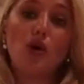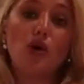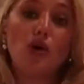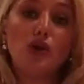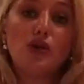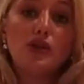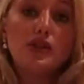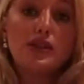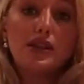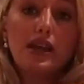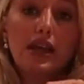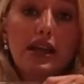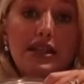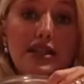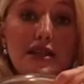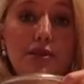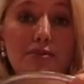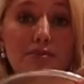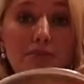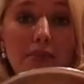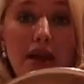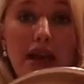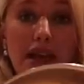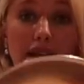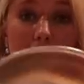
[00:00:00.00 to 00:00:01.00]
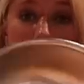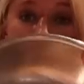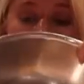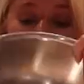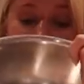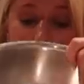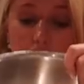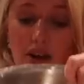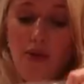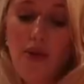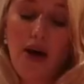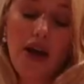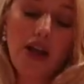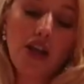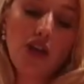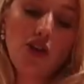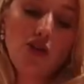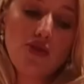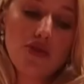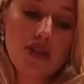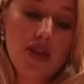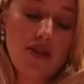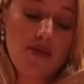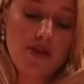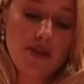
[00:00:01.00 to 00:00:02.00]
old. It's amazing though. I
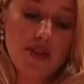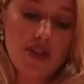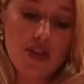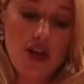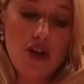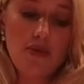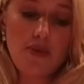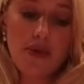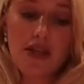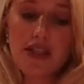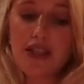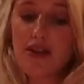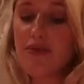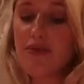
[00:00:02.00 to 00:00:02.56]
use it for so many